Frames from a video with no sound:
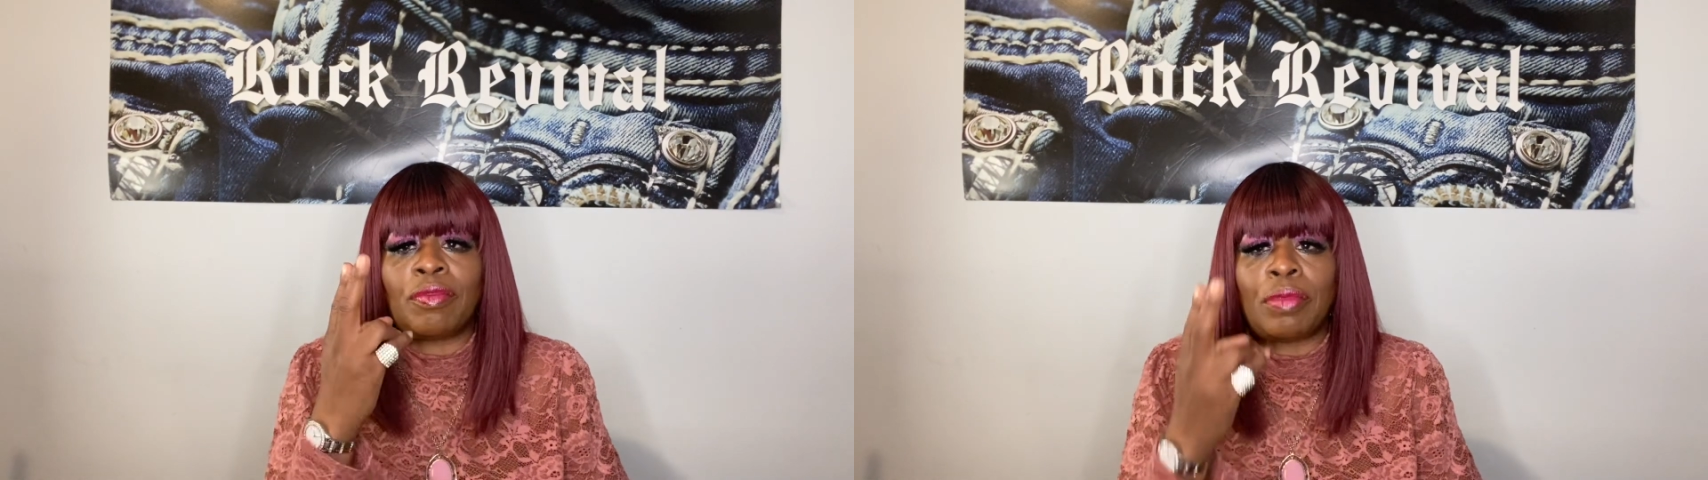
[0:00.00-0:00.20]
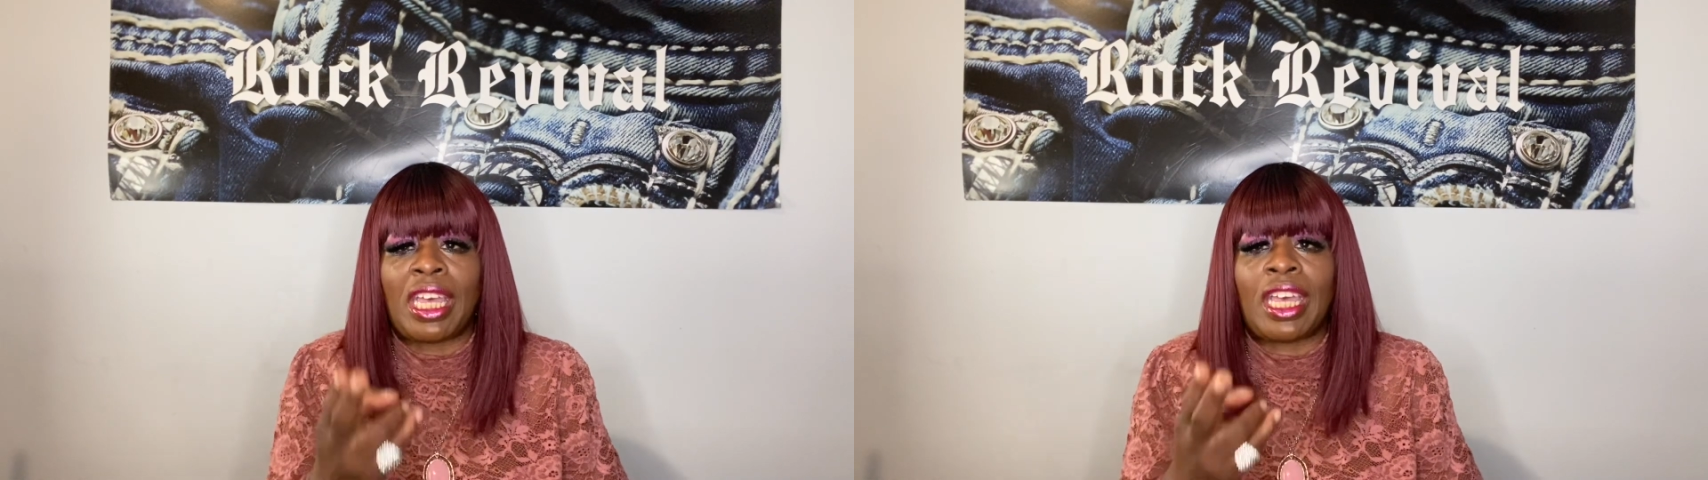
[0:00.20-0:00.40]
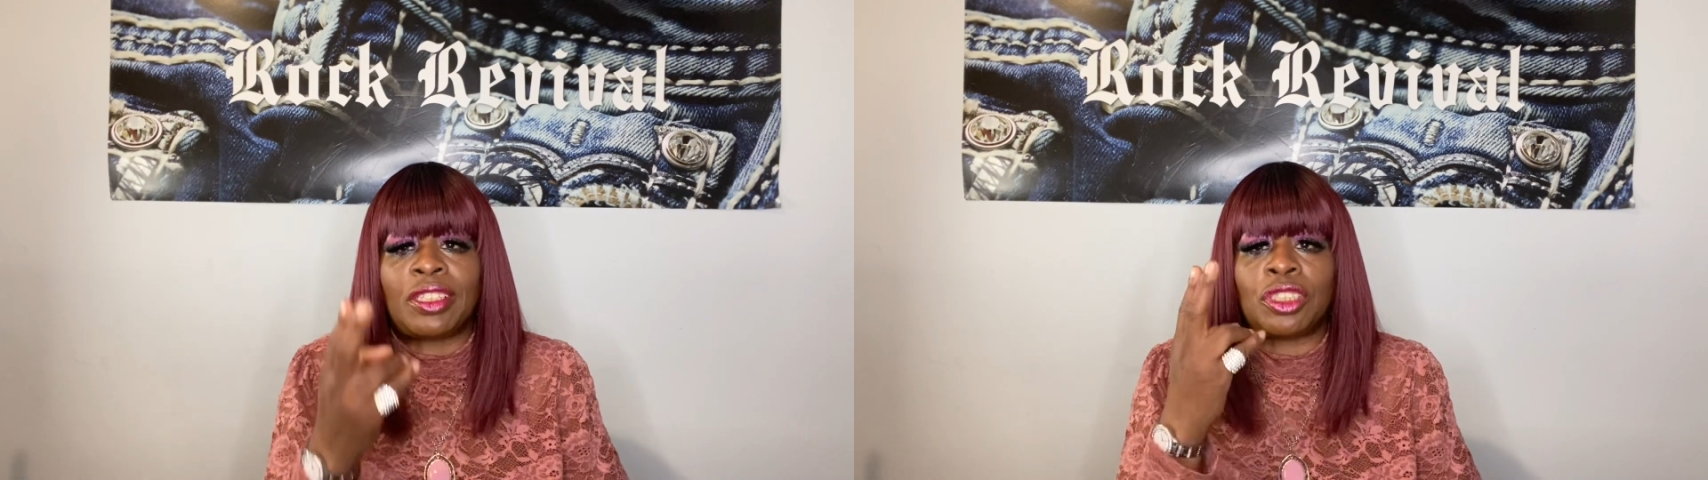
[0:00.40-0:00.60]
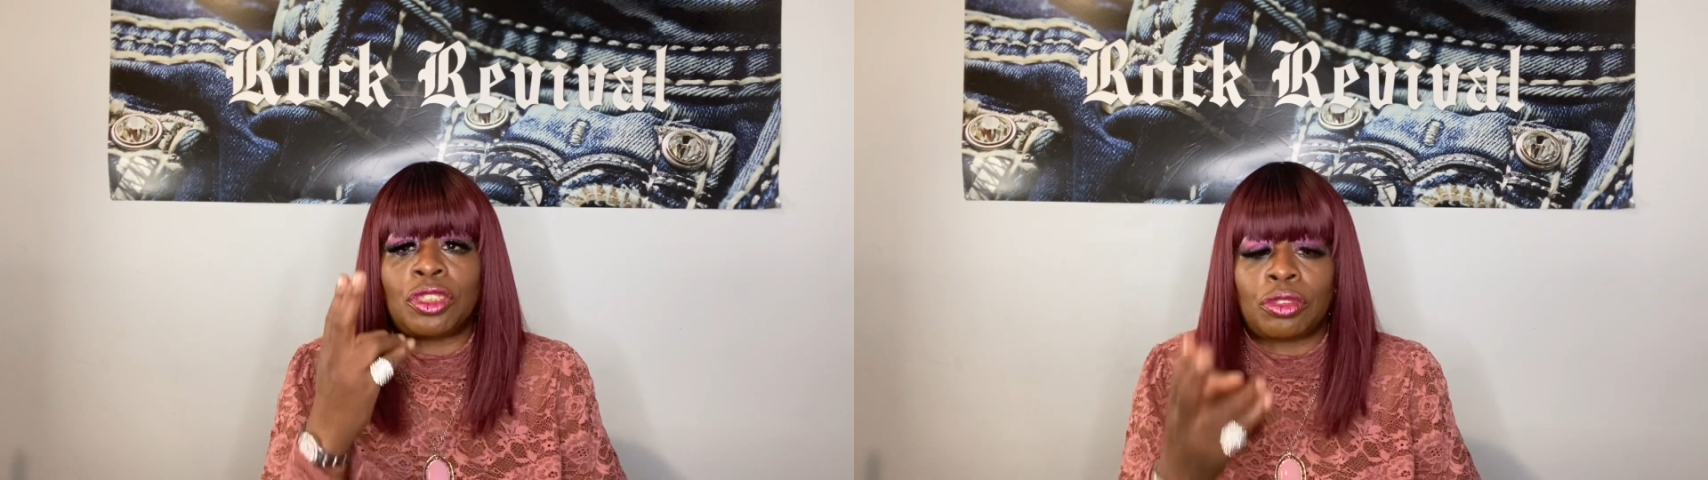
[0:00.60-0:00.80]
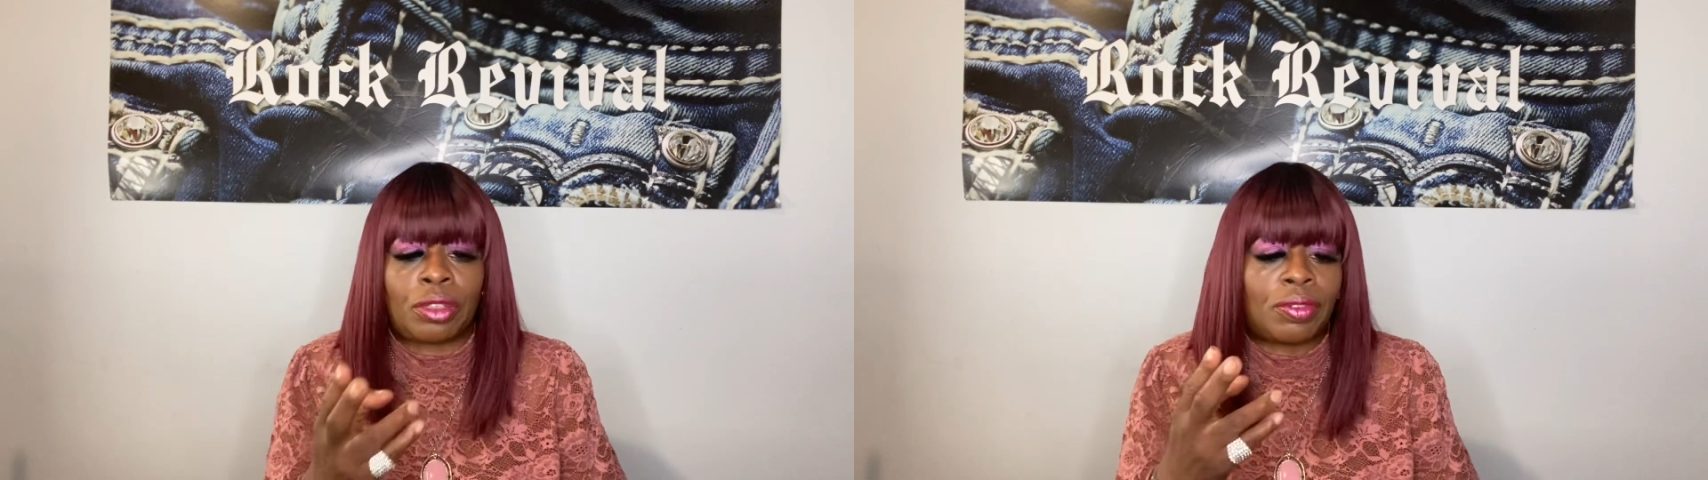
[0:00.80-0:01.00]
man
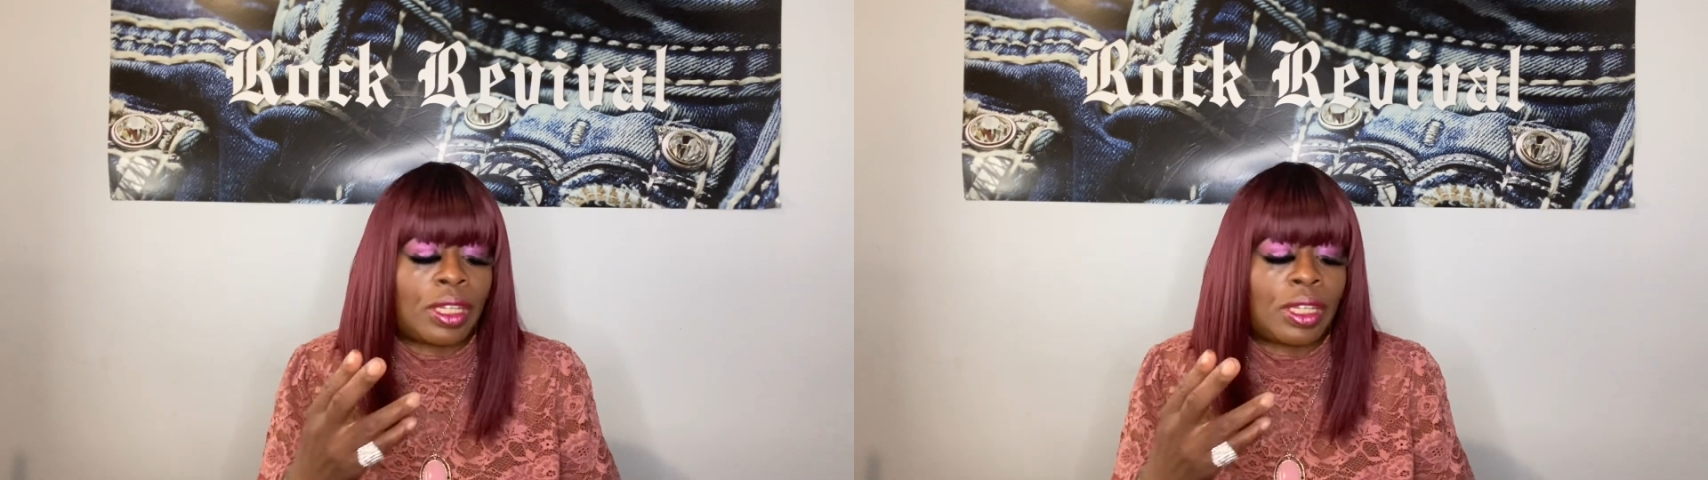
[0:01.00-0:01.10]
strength.